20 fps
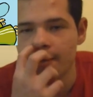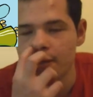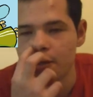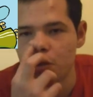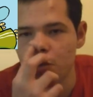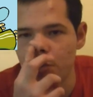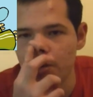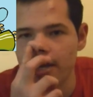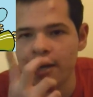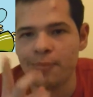
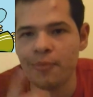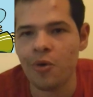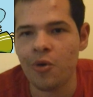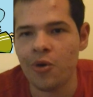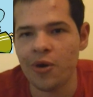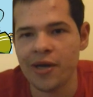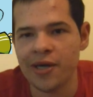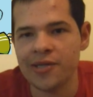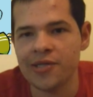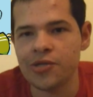
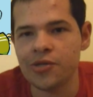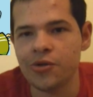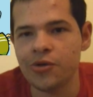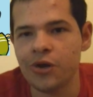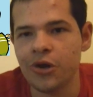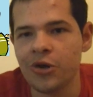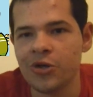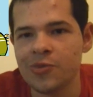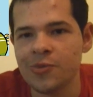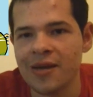boys who
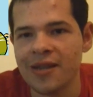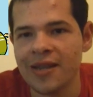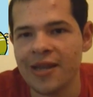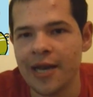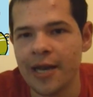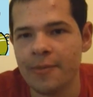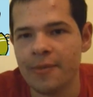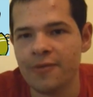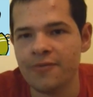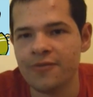goes by the
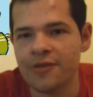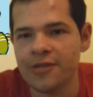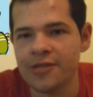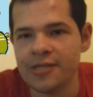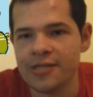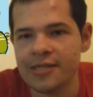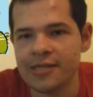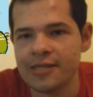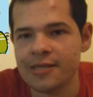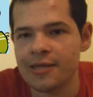name of
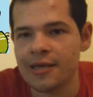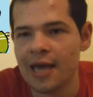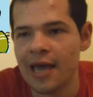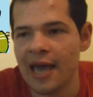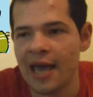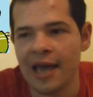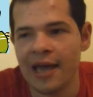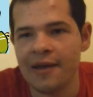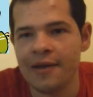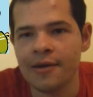
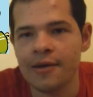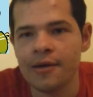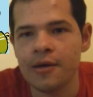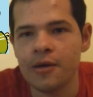Ed.